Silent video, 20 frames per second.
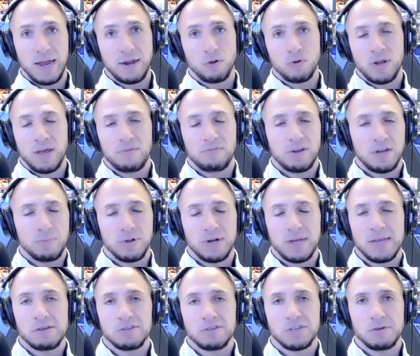I don't have
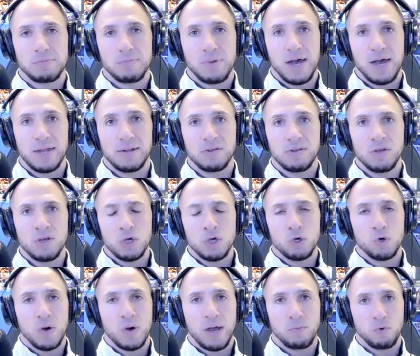anybody else in mind
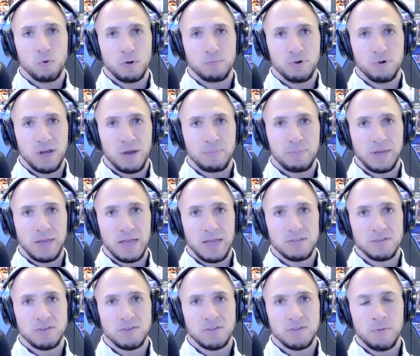who I would put up
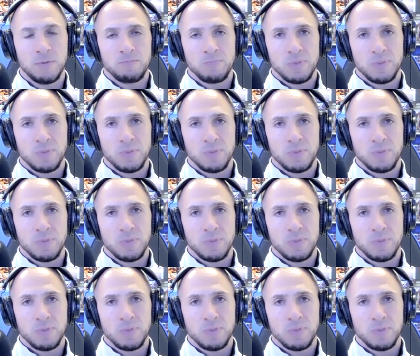against